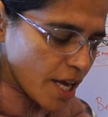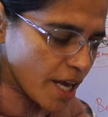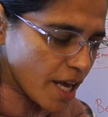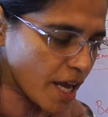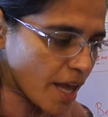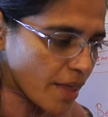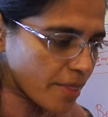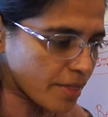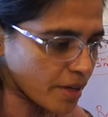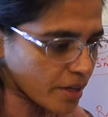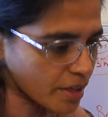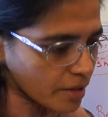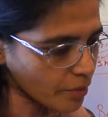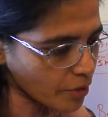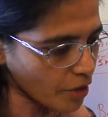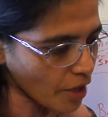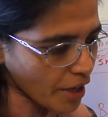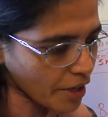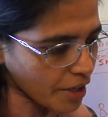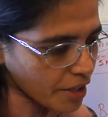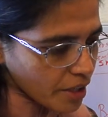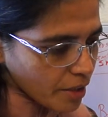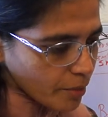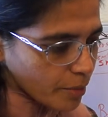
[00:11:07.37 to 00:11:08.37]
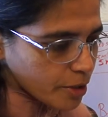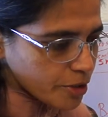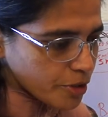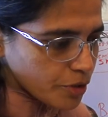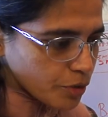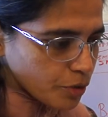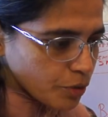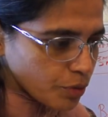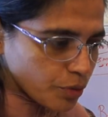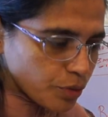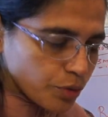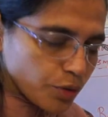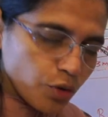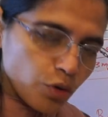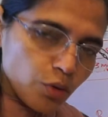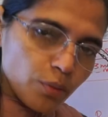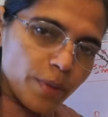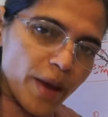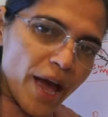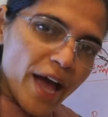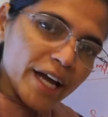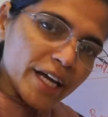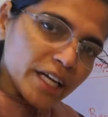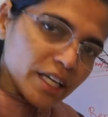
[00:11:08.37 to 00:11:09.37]
And then if you are not able to, go
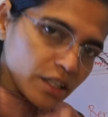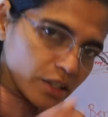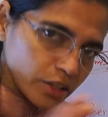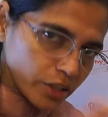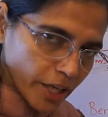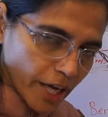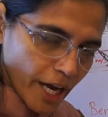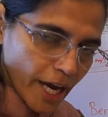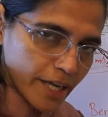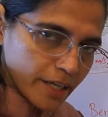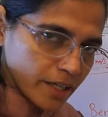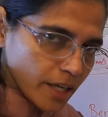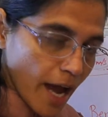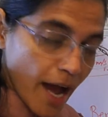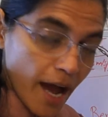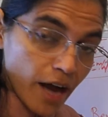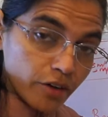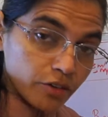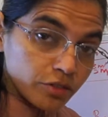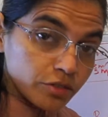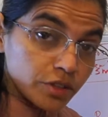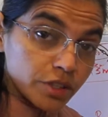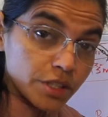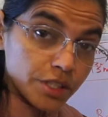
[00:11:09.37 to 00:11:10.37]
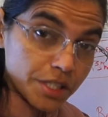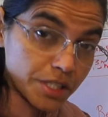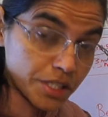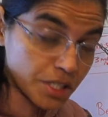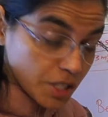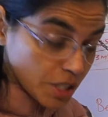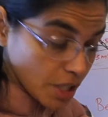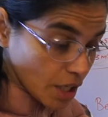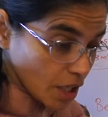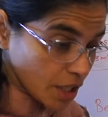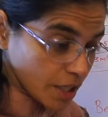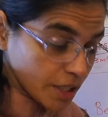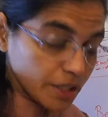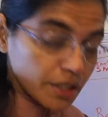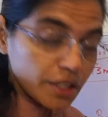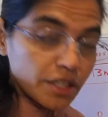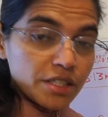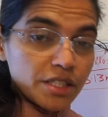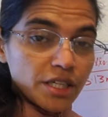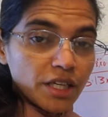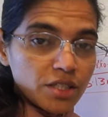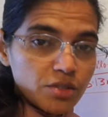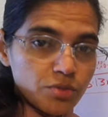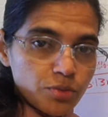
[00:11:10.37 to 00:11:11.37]
back and look at how it is done in the
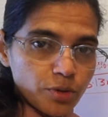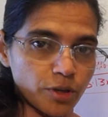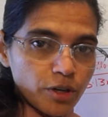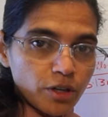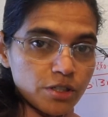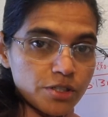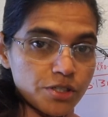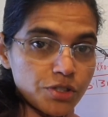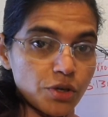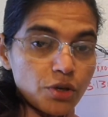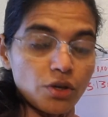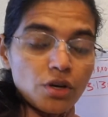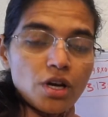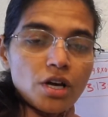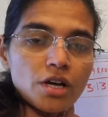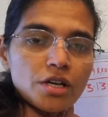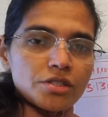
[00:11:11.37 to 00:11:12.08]
textbook also.